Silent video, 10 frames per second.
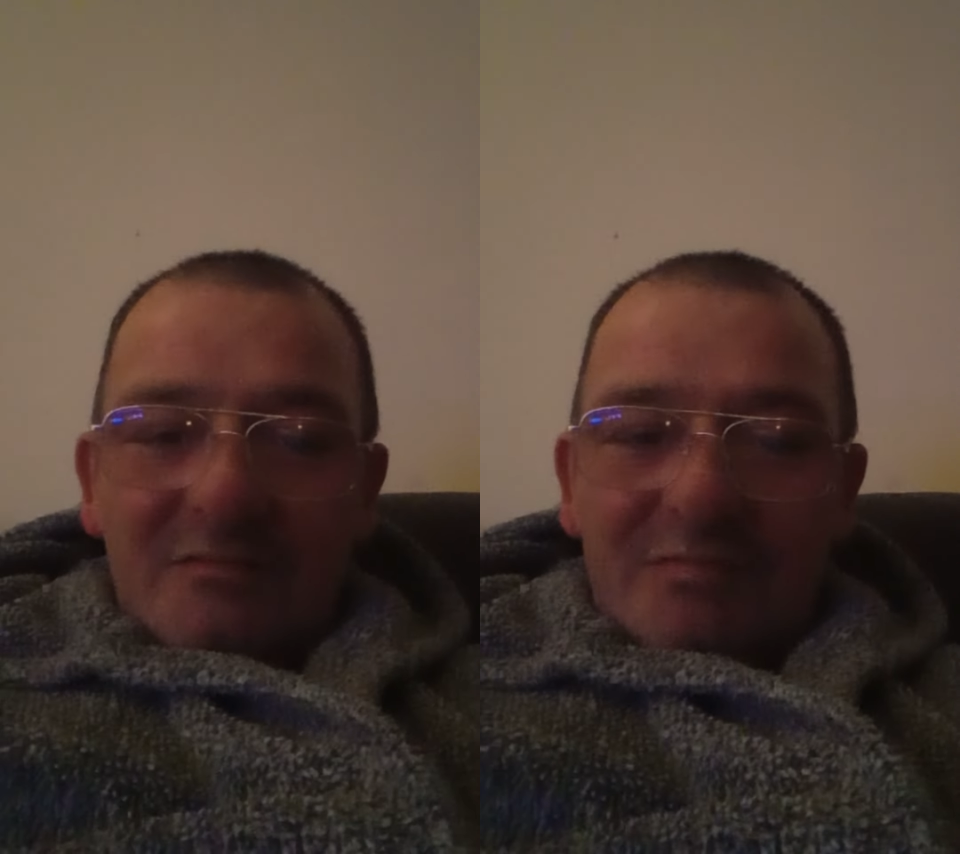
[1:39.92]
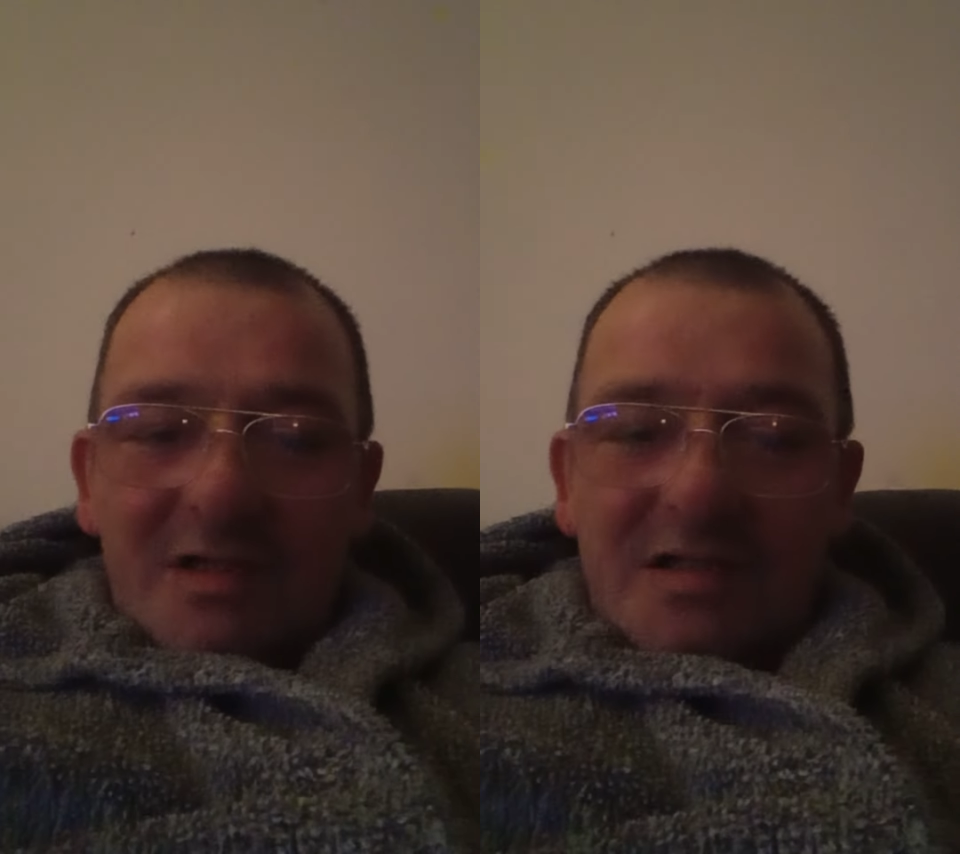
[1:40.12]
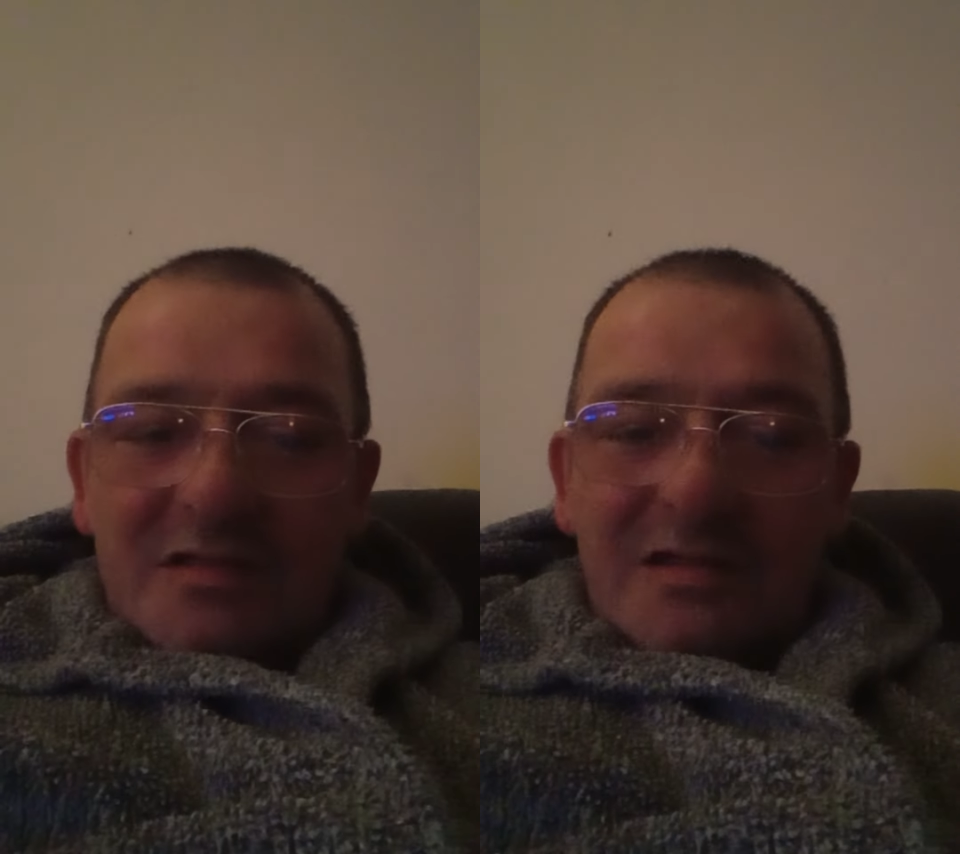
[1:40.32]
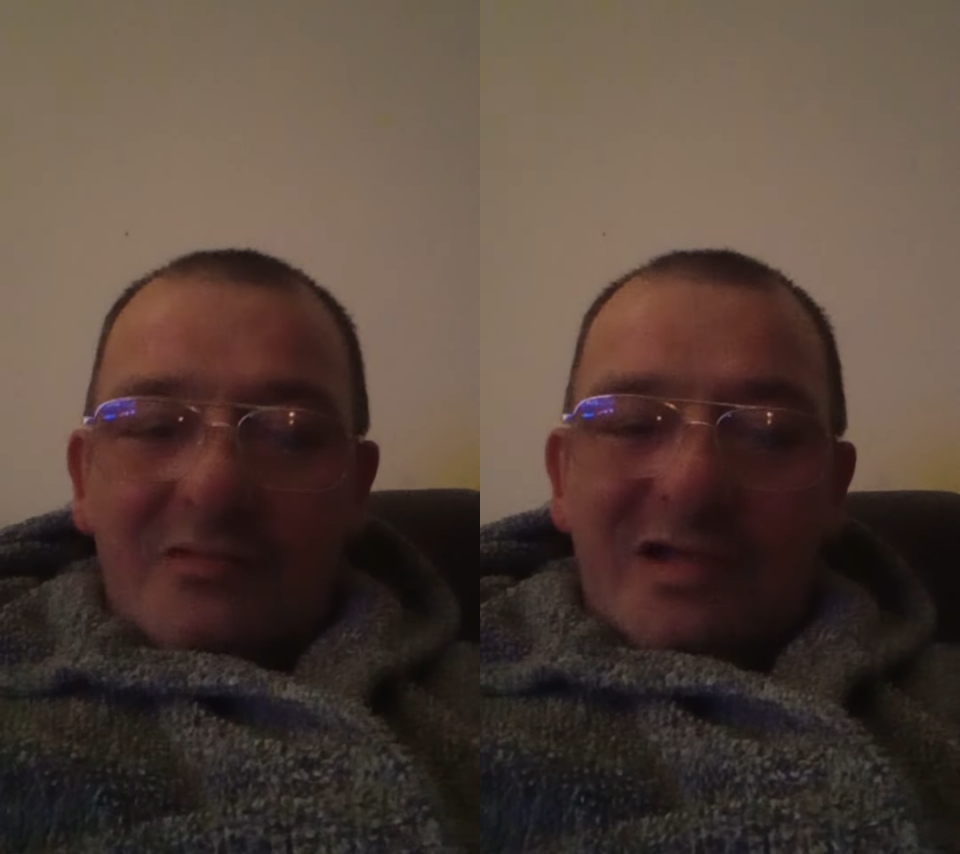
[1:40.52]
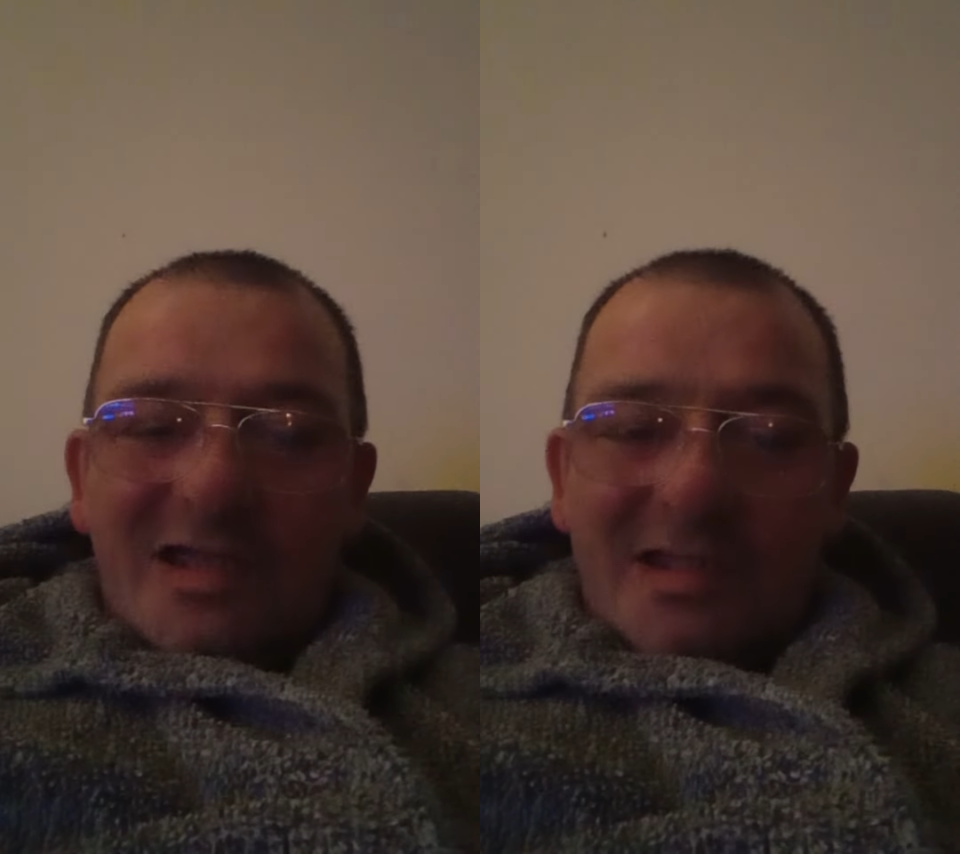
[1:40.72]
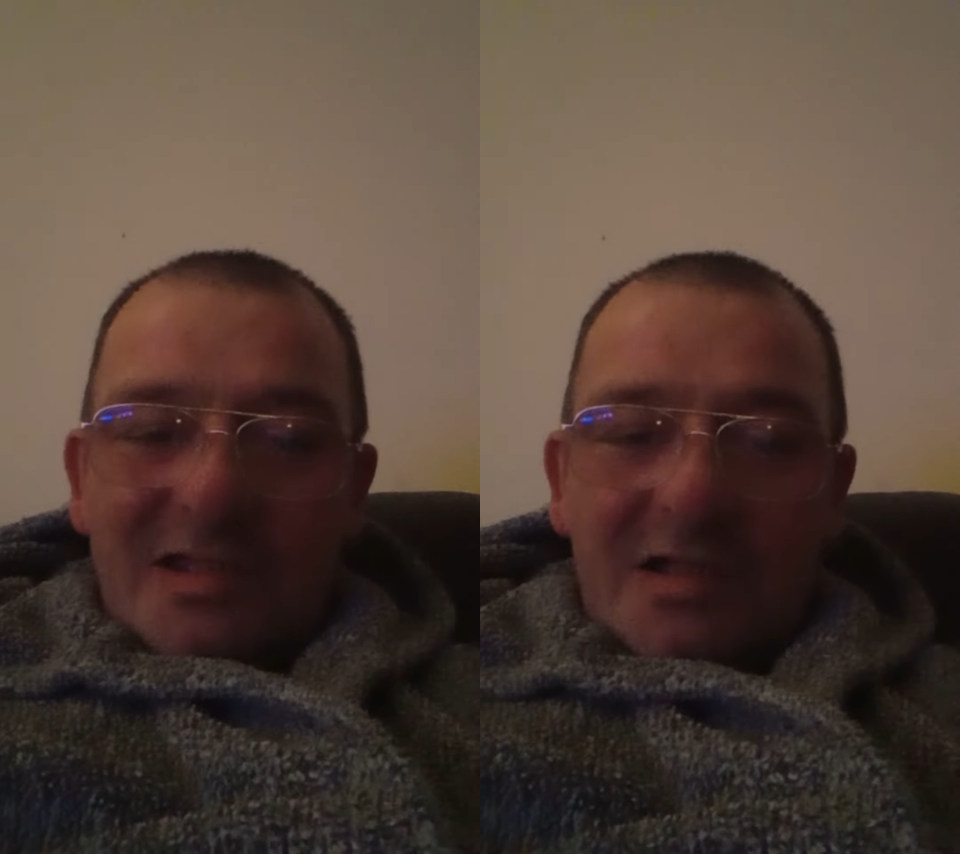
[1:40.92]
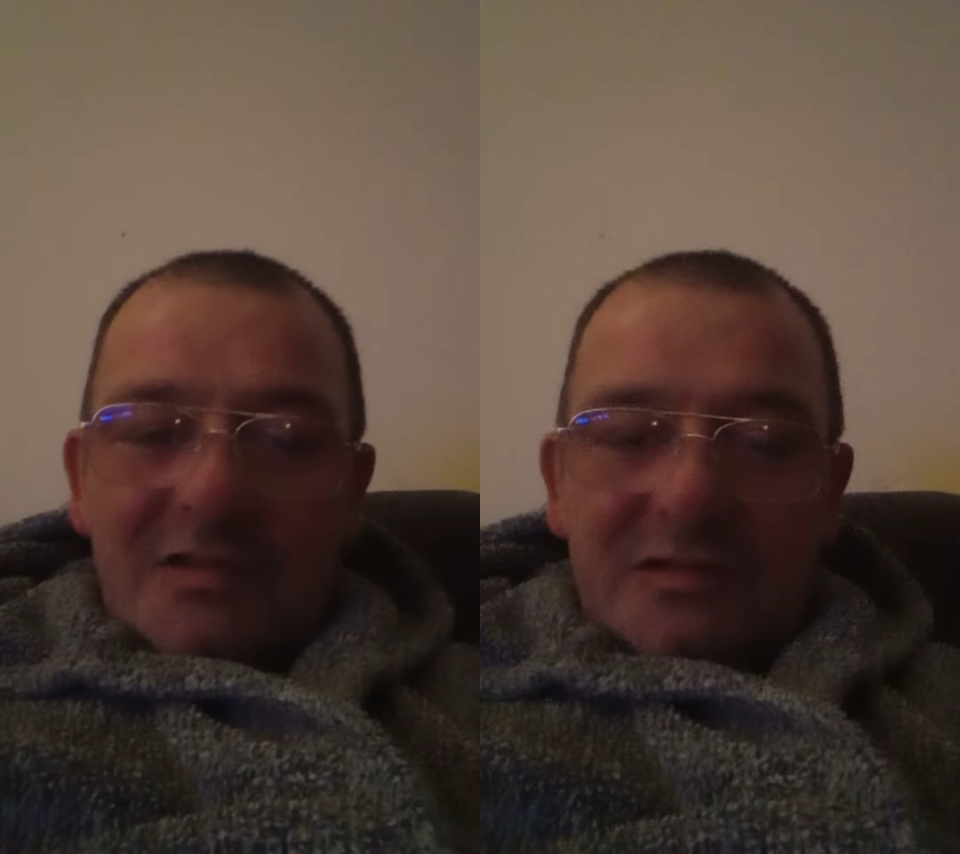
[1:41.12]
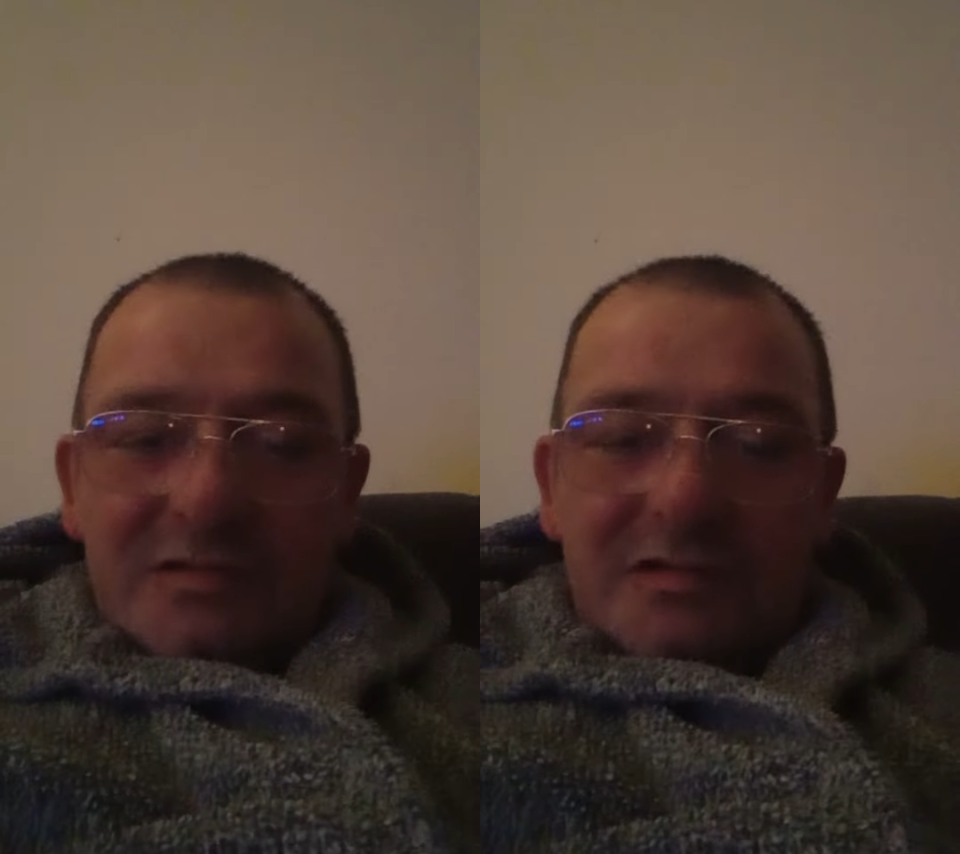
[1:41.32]
Behind the
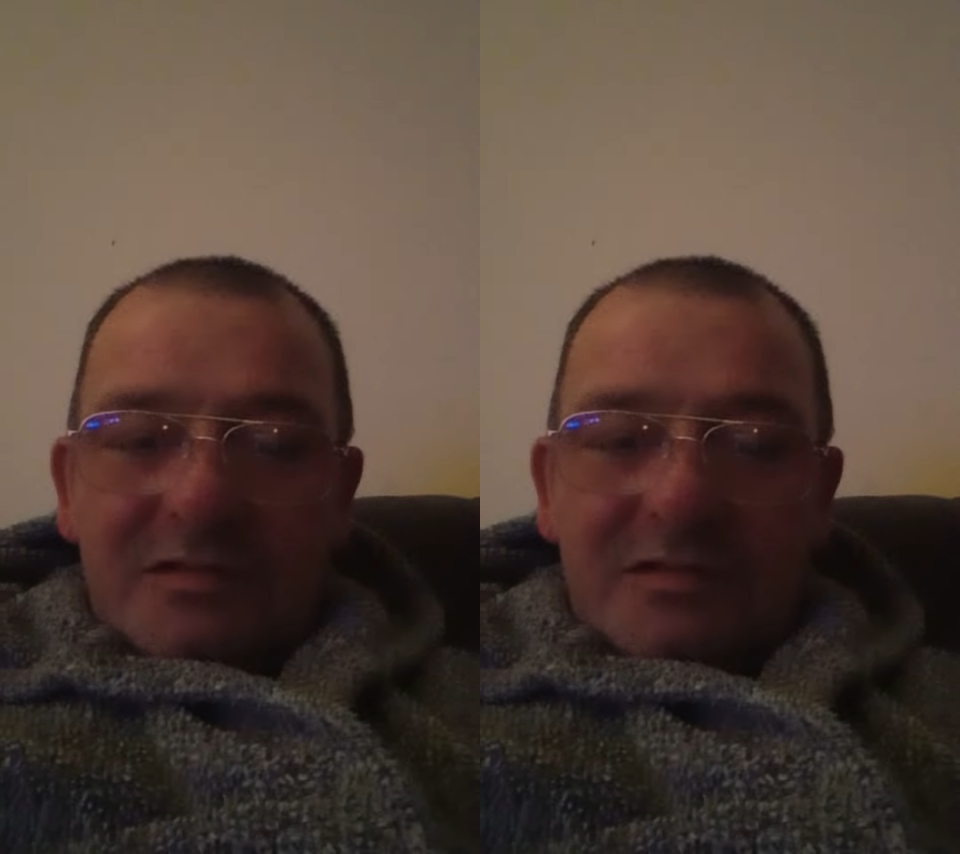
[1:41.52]
wagon.